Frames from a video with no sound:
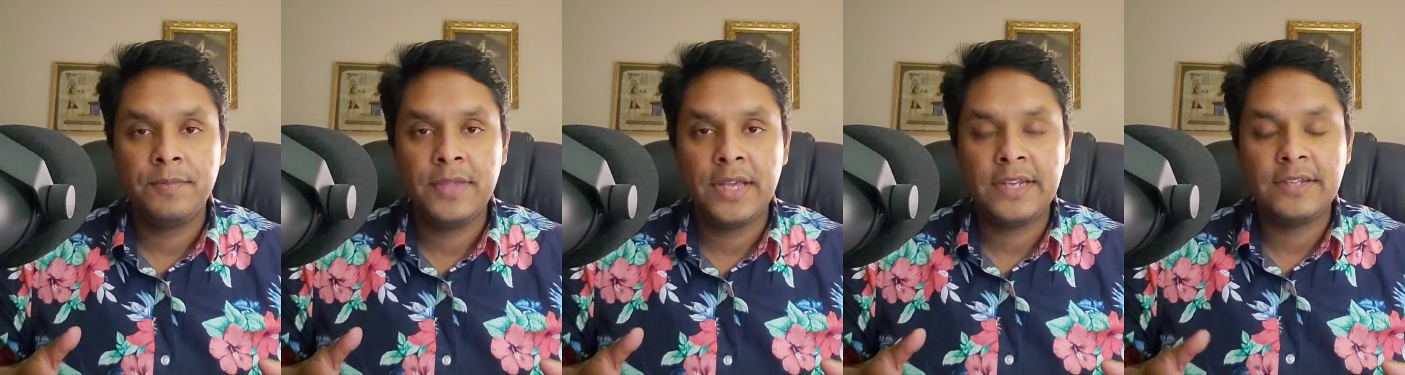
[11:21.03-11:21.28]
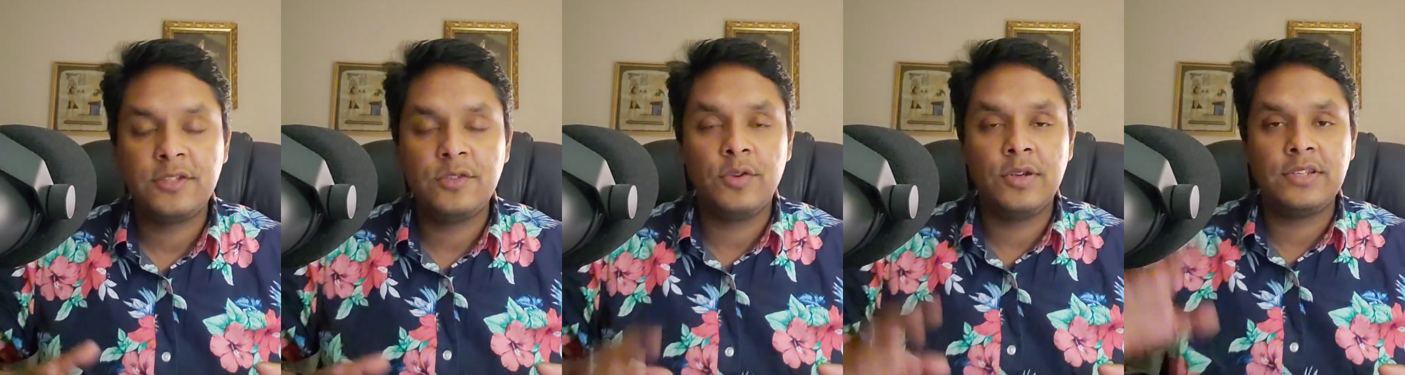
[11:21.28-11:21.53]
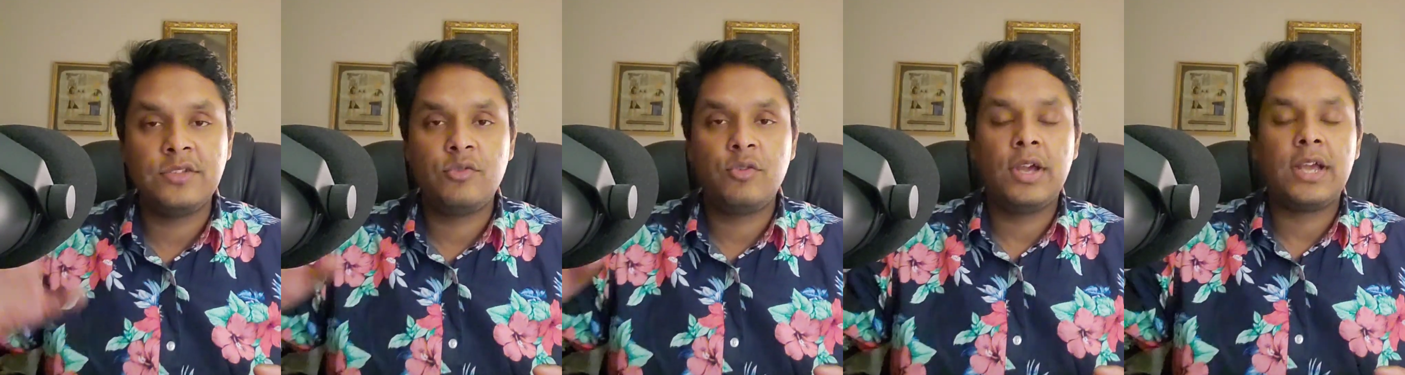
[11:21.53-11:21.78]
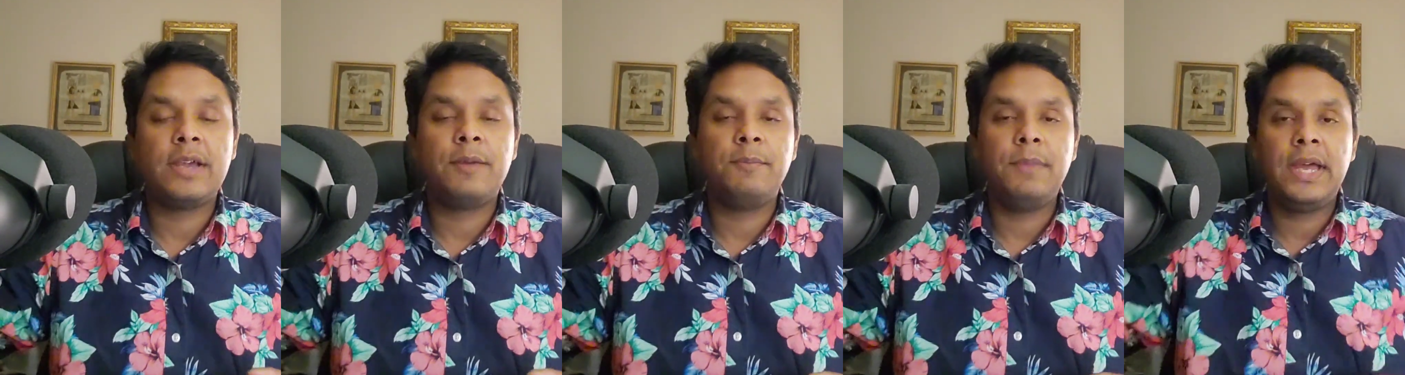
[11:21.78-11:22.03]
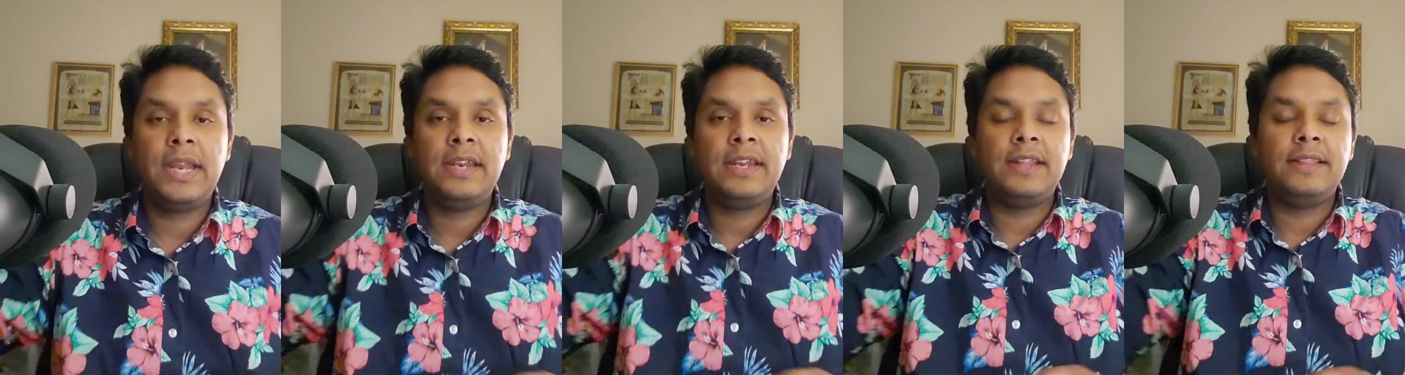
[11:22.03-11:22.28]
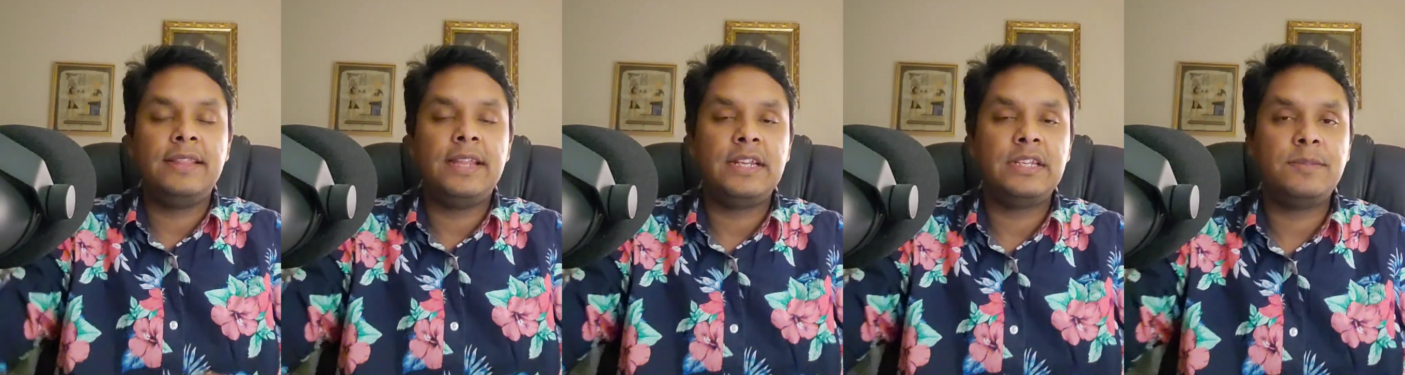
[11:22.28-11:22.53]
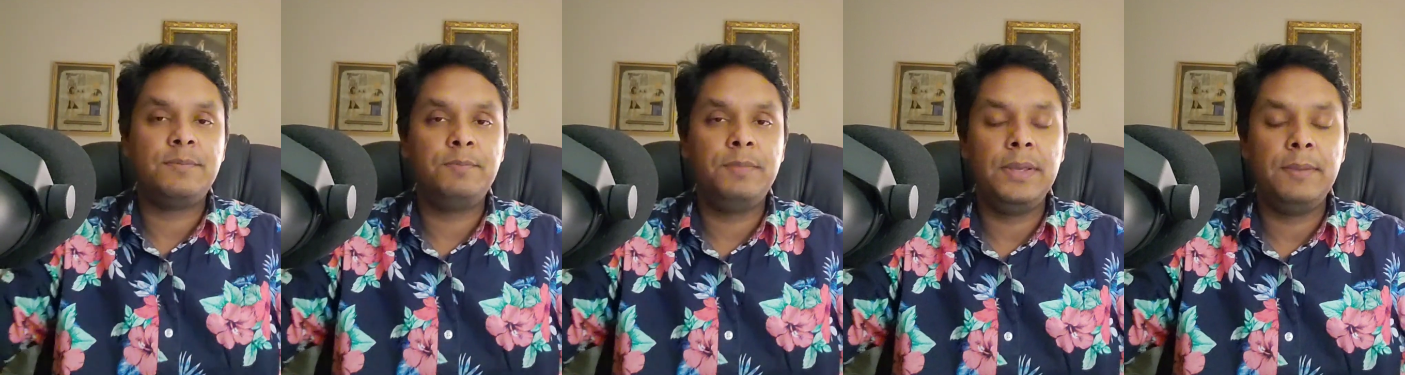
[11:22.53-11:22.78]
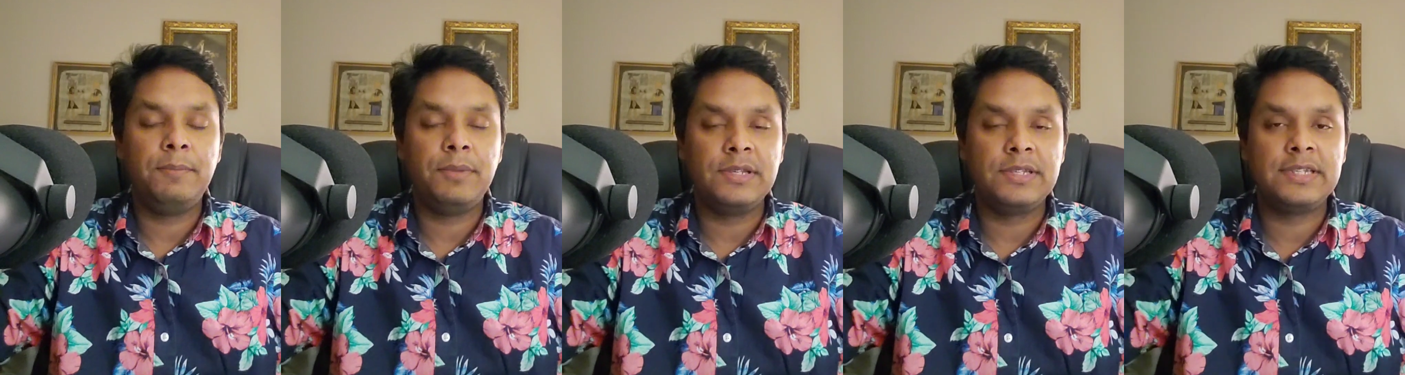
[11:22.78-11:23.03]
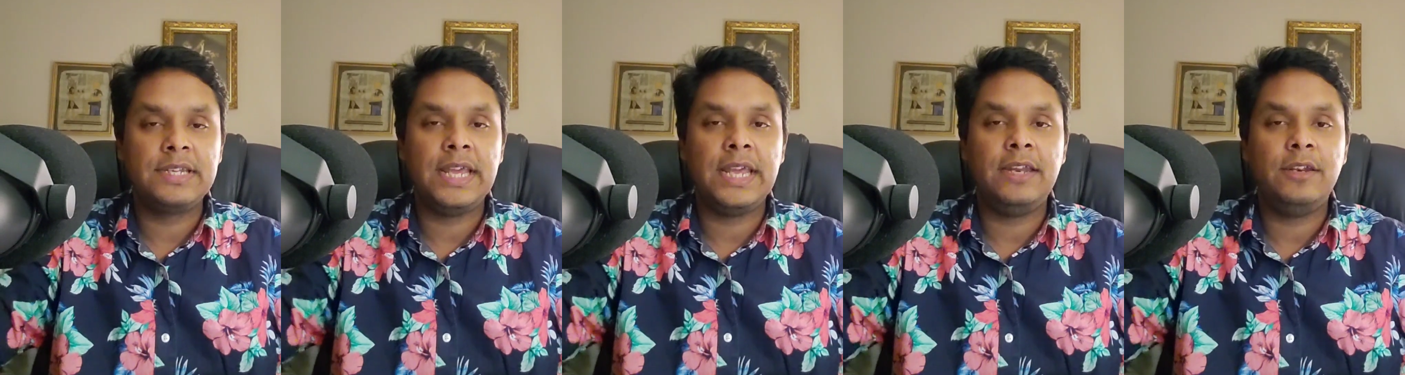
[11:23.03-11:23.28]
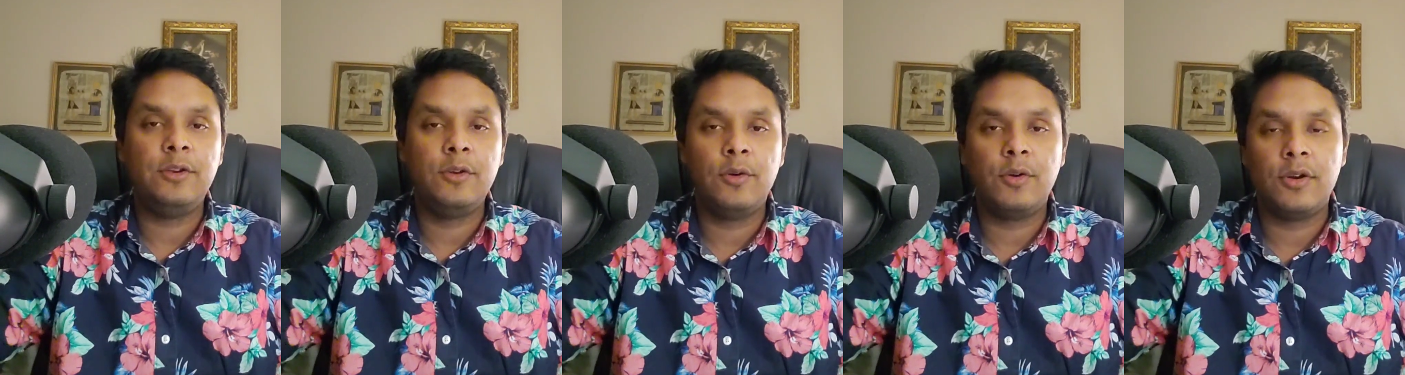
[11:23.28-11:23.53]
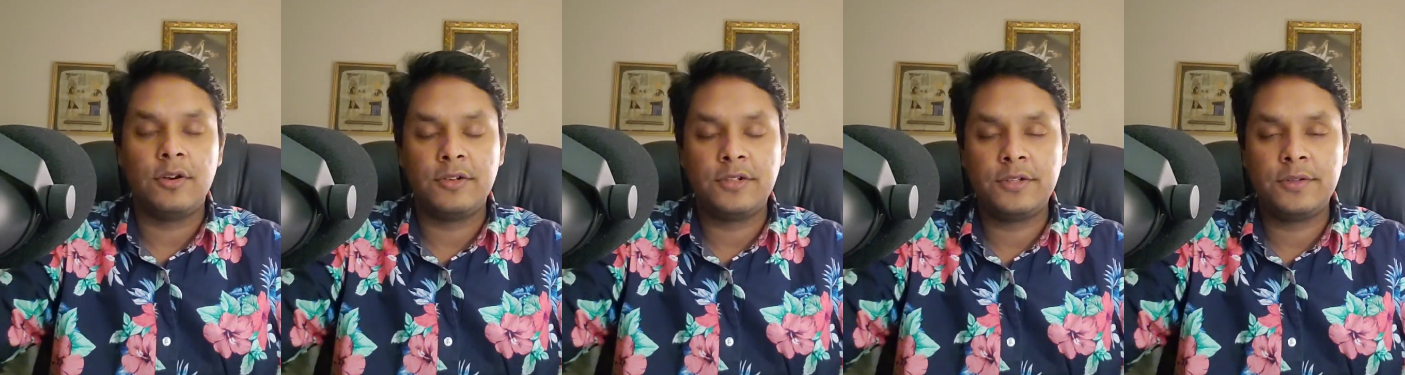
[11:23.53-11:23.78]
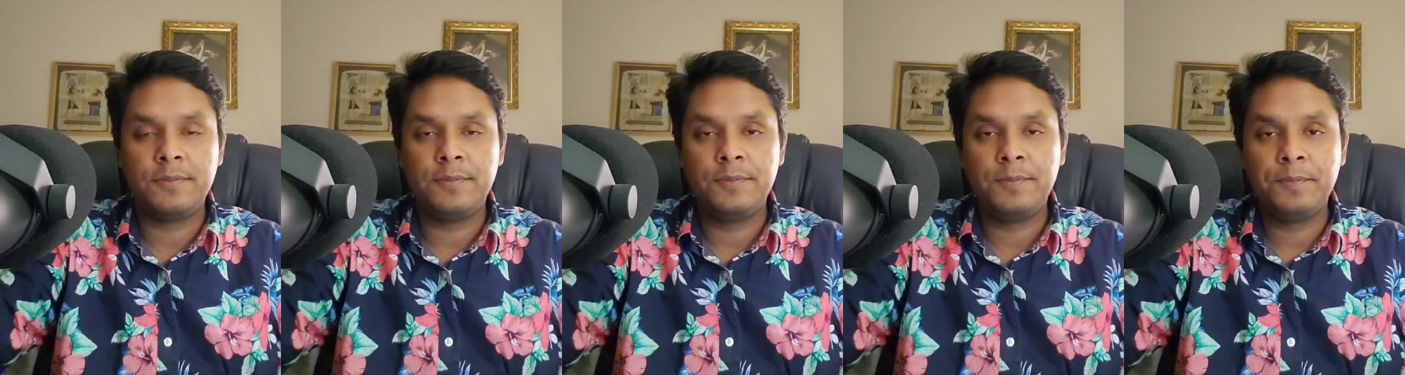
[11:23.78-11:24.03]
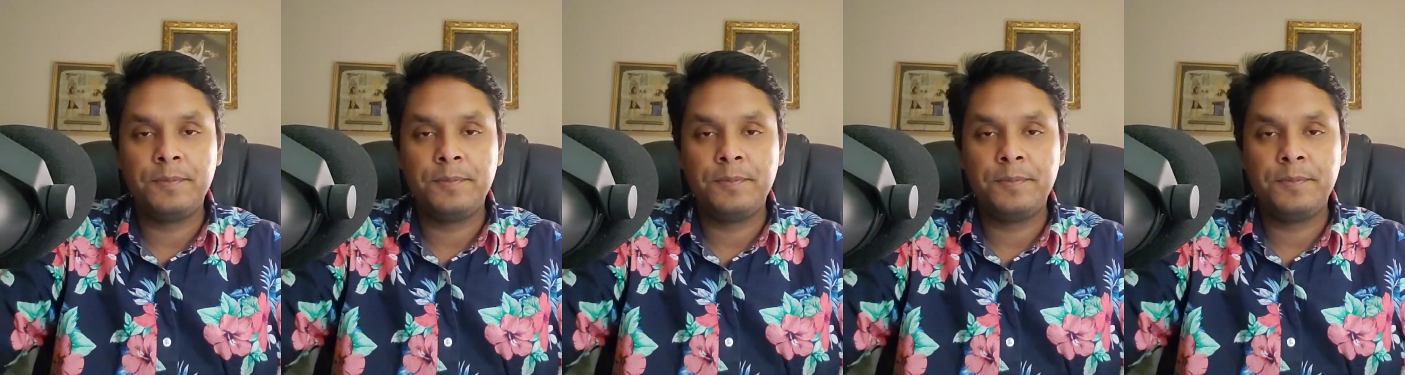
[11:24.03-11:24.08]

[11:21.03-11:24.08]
And so it's recommended that people stay indoors.